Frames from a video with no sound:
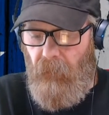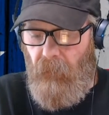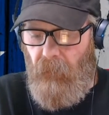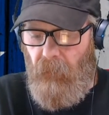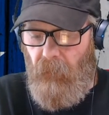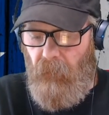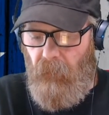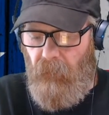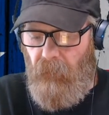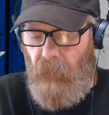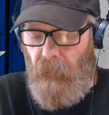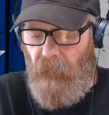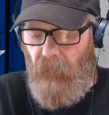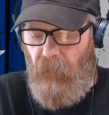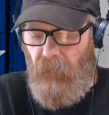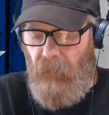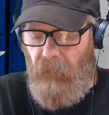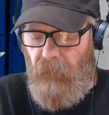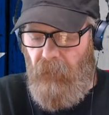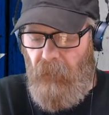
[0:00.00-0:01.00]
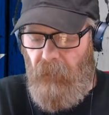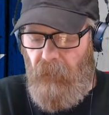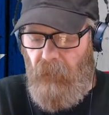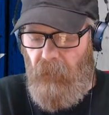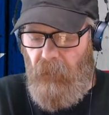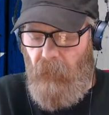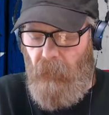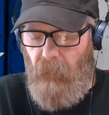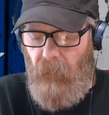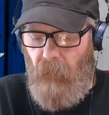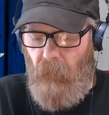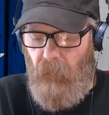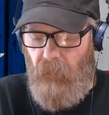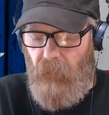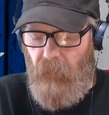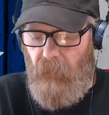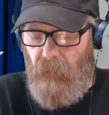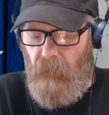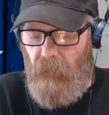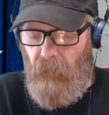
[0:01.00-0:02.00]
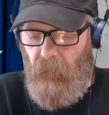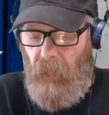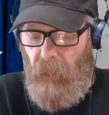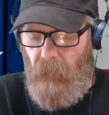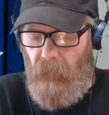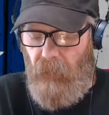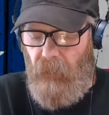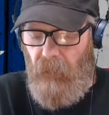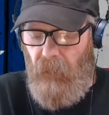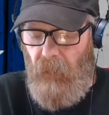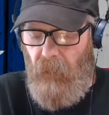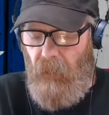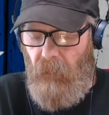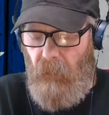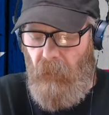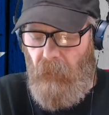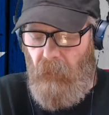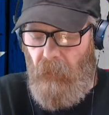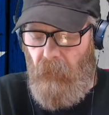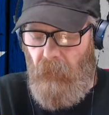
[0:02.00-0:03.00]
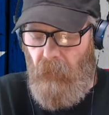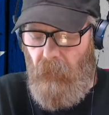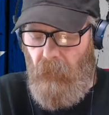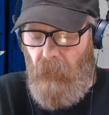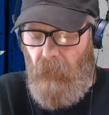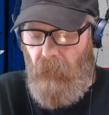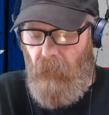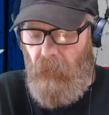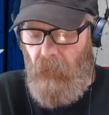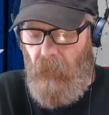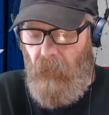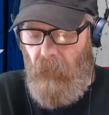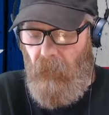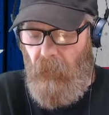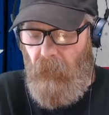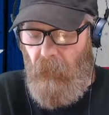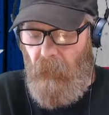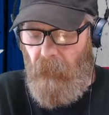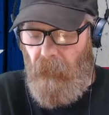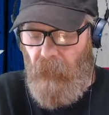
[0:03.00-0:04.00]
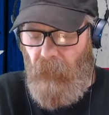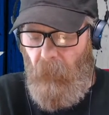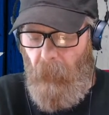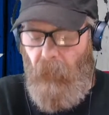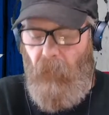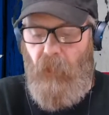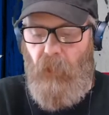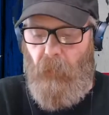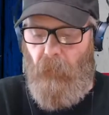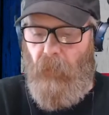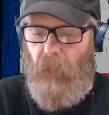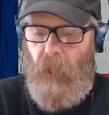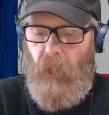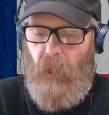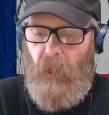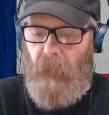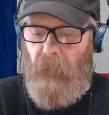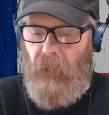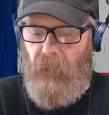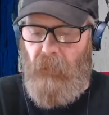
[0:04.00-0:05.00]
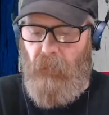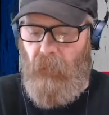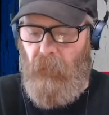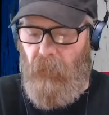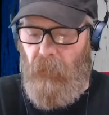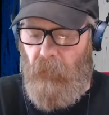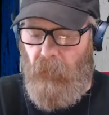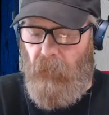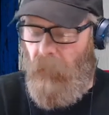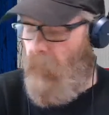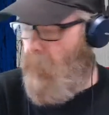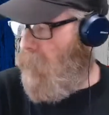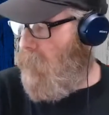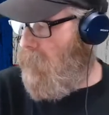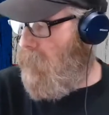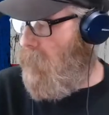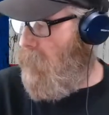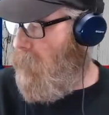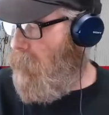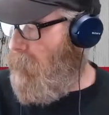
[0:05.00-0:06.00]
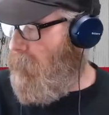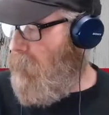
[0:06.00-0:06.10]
little different consistency, but it was outstanding. The Butter Balm, that's what it was called.